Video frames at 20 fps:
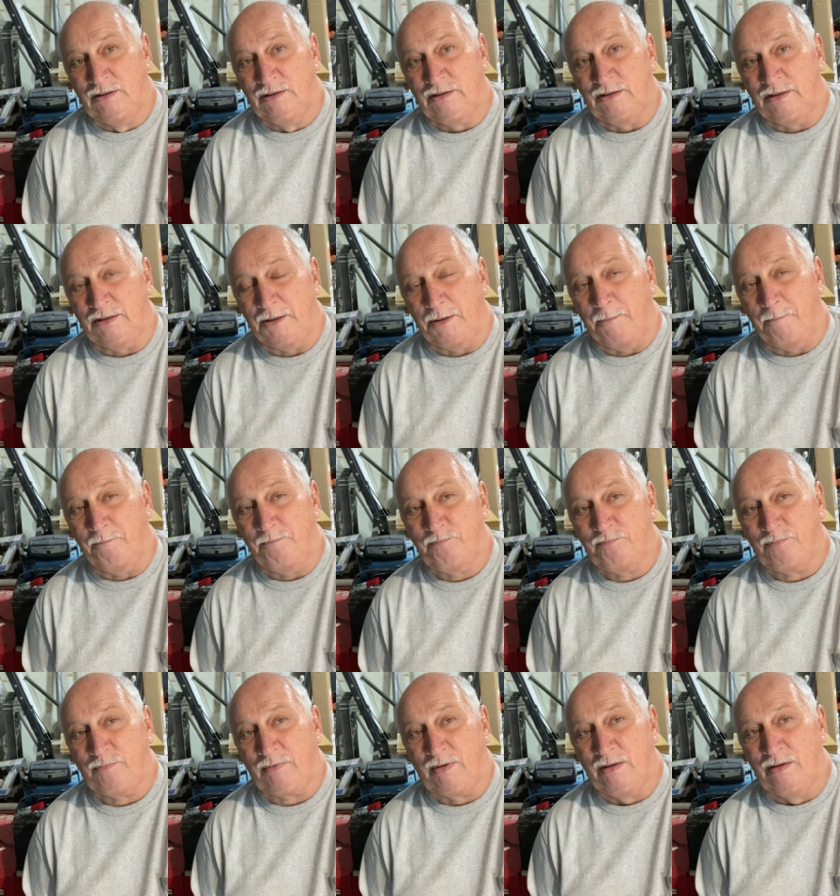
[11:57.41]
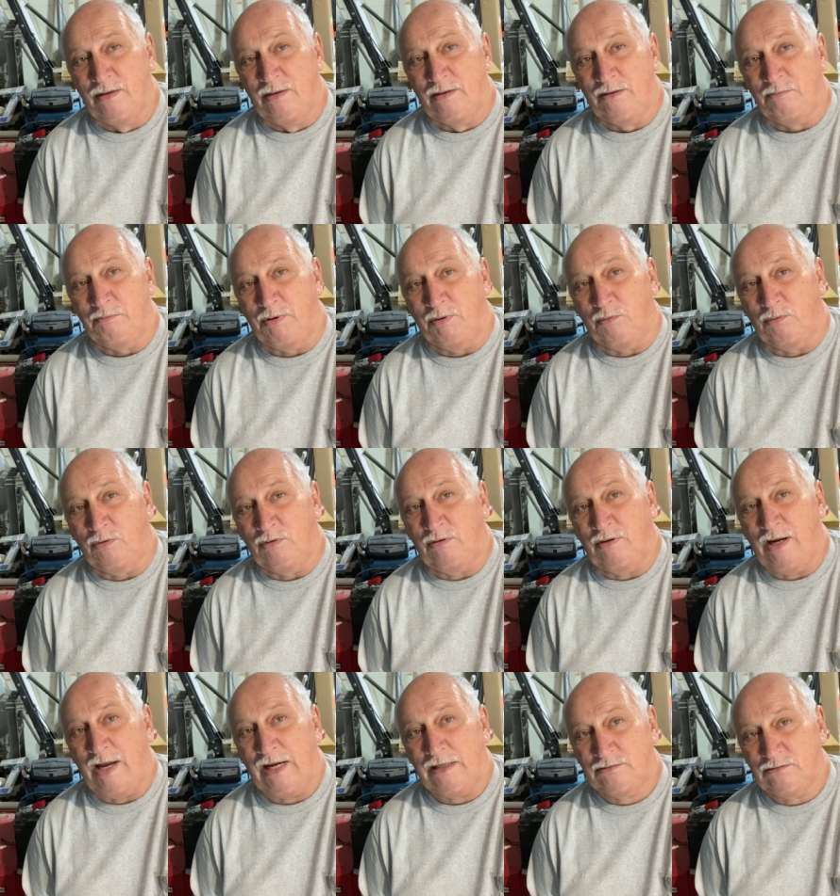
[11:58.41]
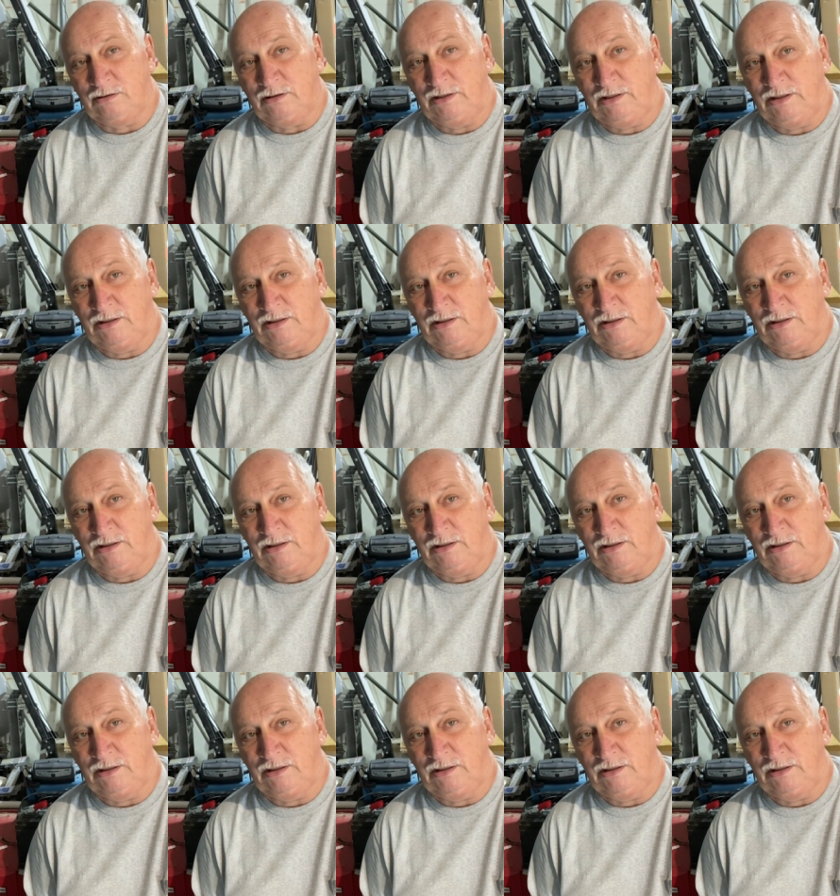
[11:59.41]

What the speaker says: But we're actually